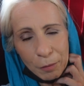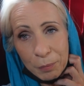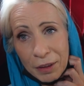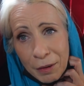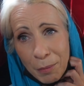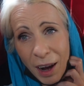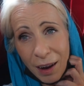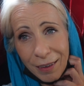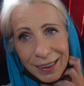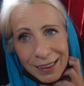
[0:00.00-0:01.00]
Miss
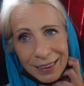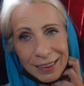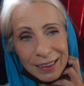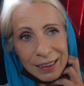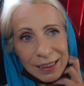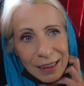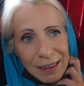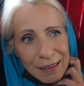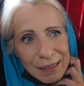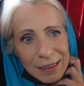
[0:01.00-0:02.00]
Amara
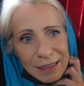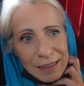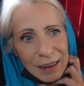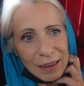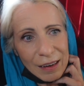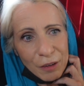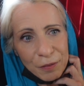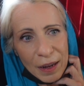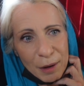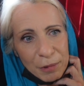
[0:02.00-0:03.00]
and her
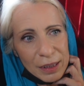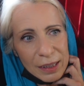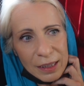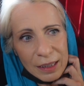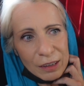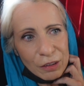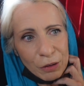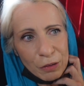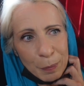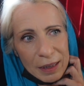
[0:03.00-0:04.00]
family, you
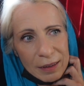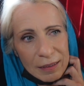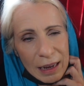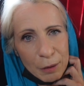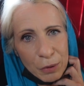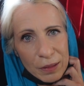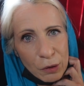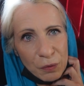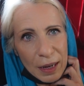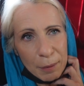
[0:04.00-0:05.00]
know, spending time with
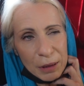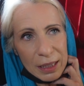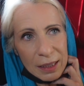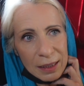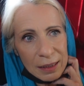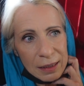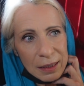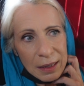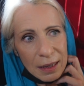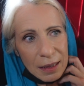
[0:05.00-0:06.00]
her family.
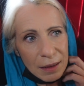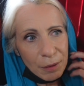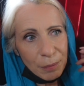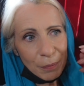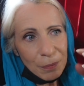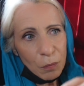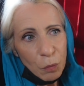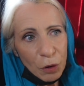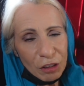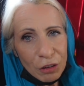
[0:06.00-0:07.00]

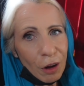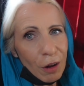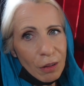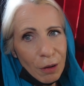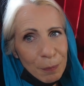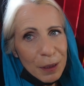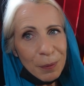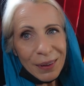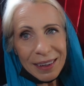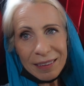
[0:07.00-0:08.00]
Which not a lot of
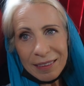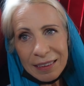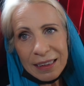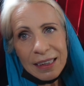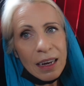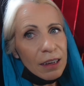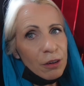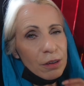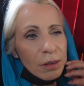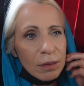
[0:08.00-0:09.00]
people get to see. I
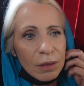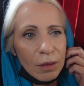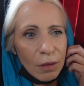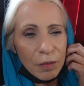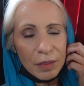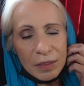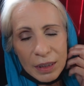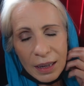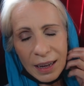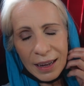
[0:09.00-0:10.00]
couldn't,
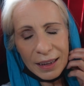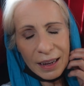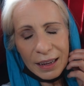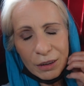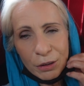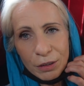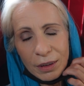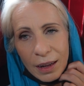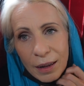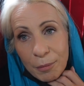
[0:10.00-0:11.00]
obviously, I couldn't
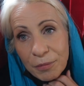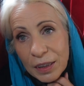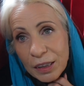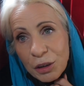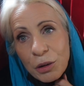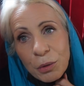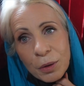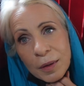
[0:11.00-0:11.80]
video